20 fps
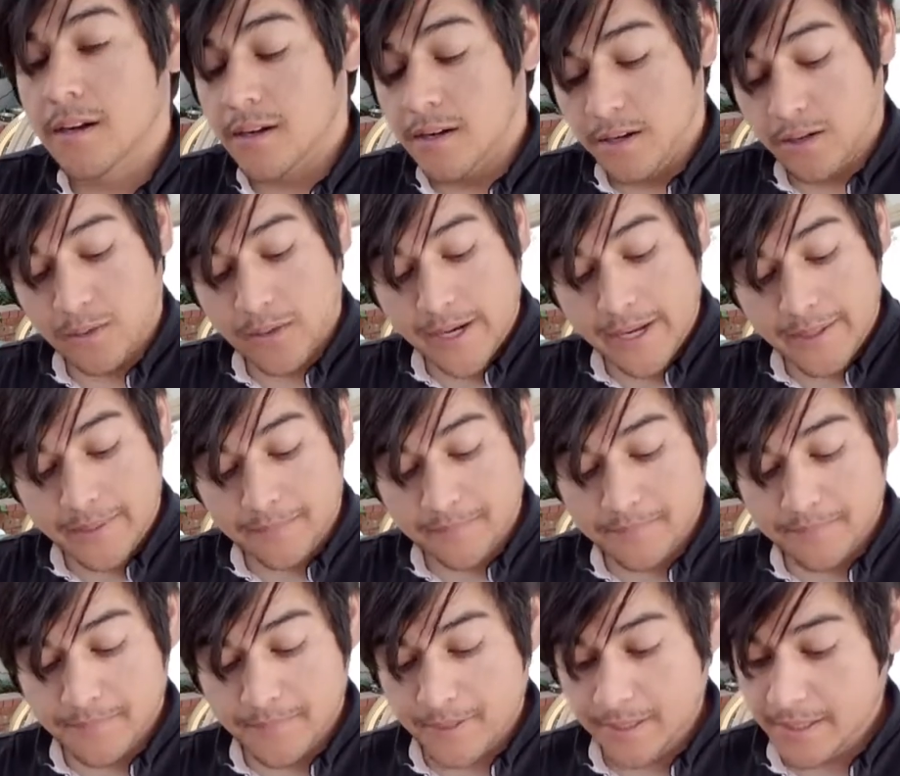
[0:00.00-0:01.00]
All right,
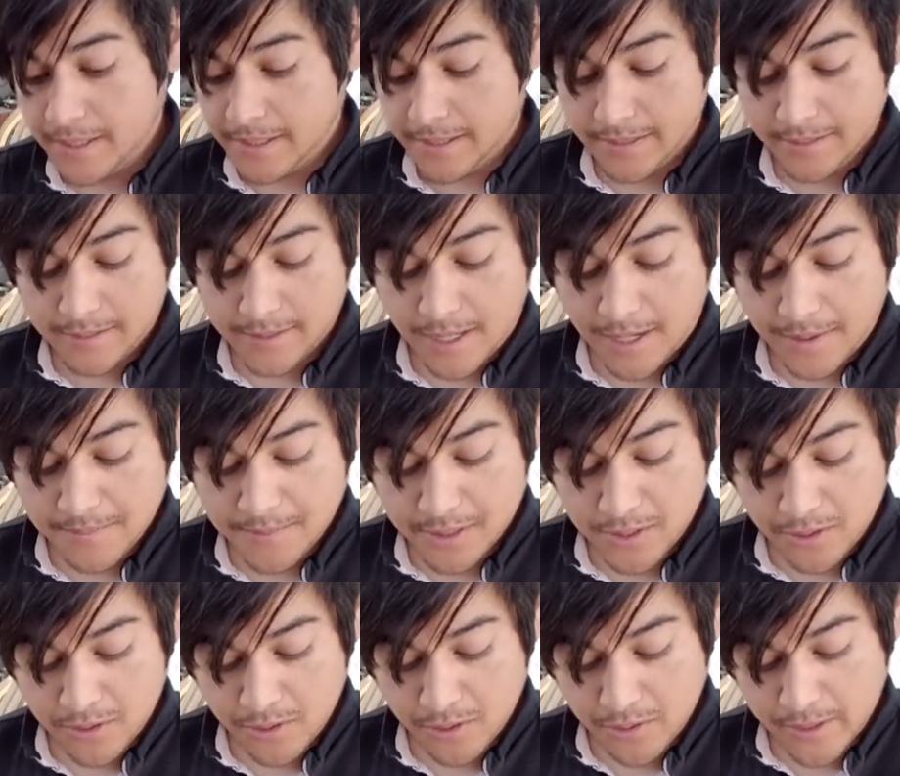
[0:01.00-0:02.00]
time
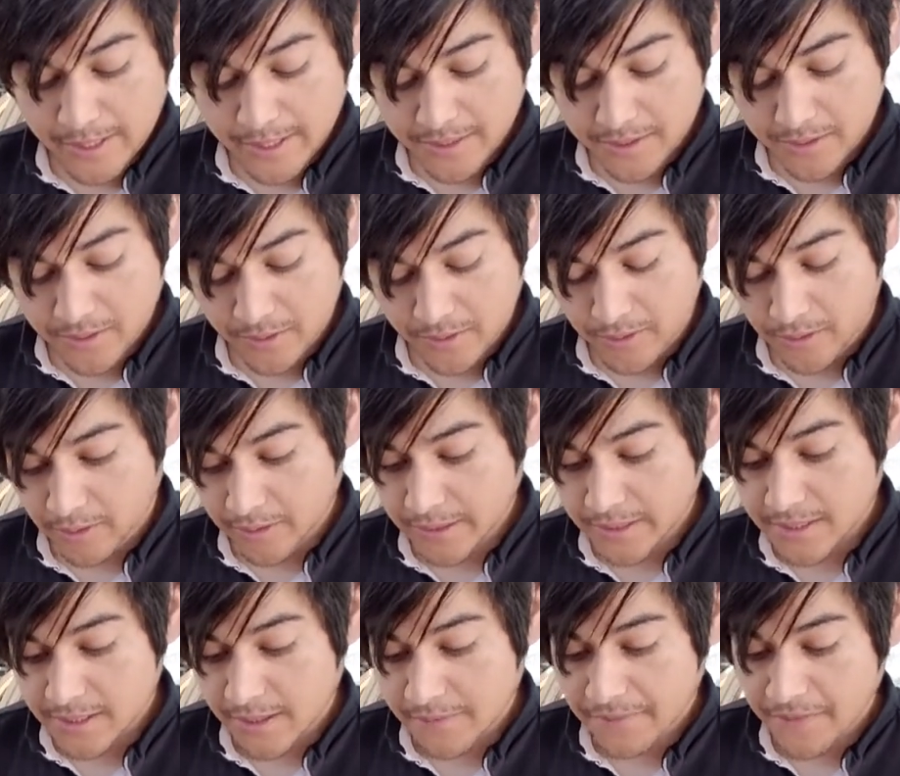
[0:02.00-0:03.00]
to insert all this
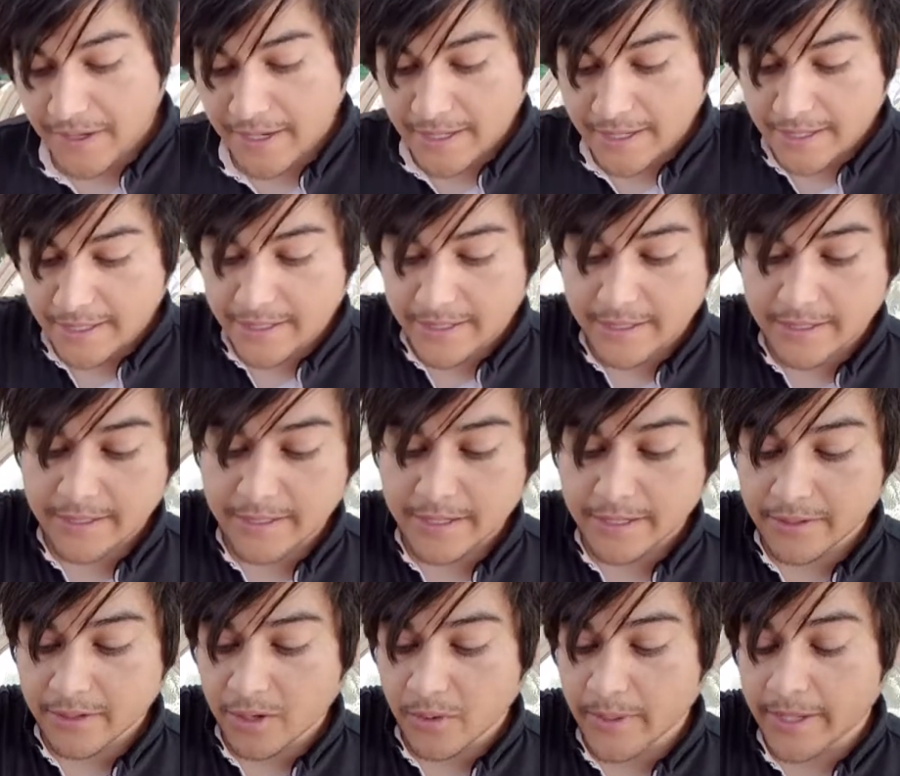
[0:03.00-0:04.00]
stuff and get
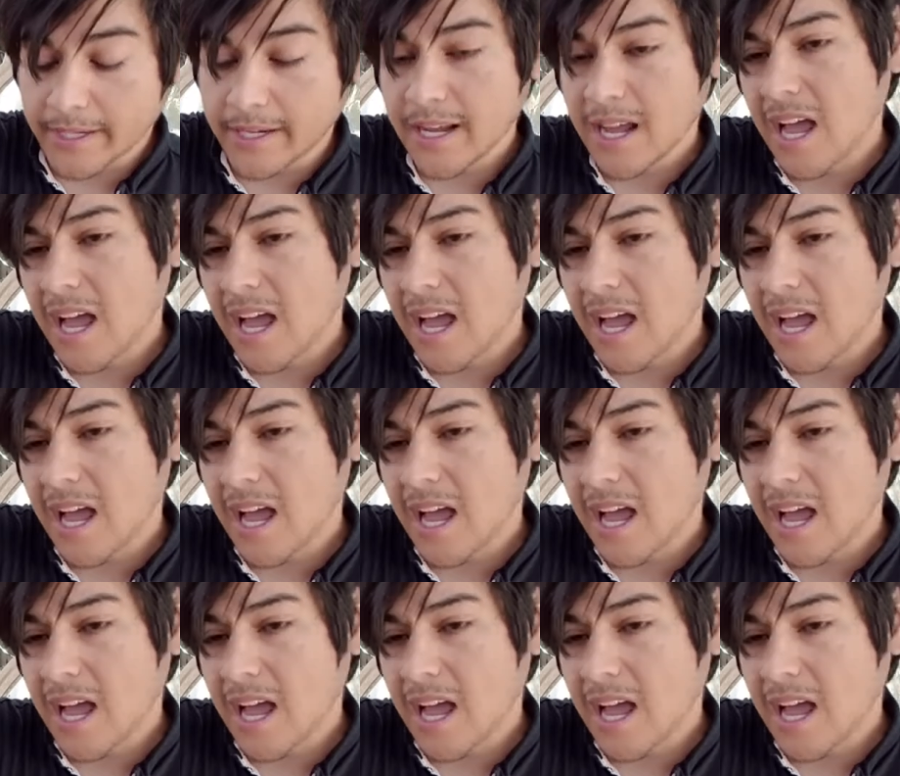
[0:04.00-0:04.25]
going.